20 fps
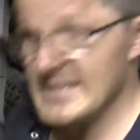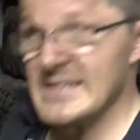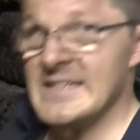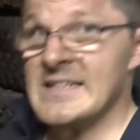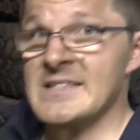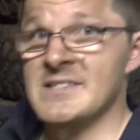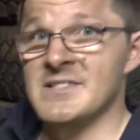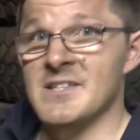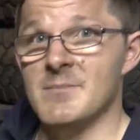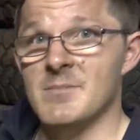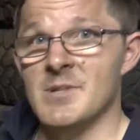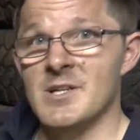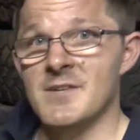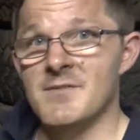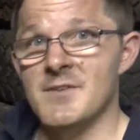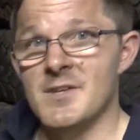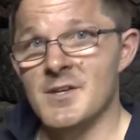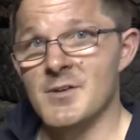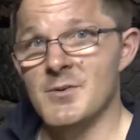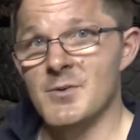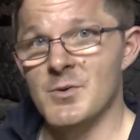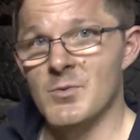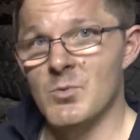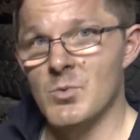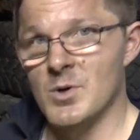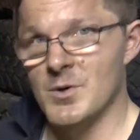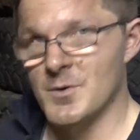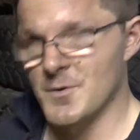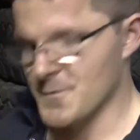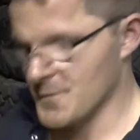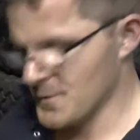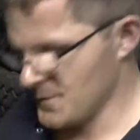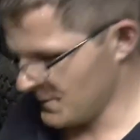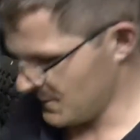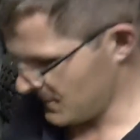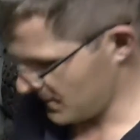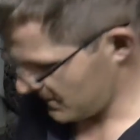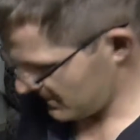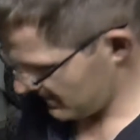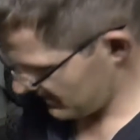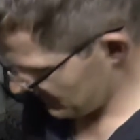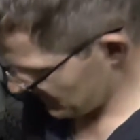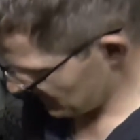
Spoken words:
ends up leaving you in a world of hurt.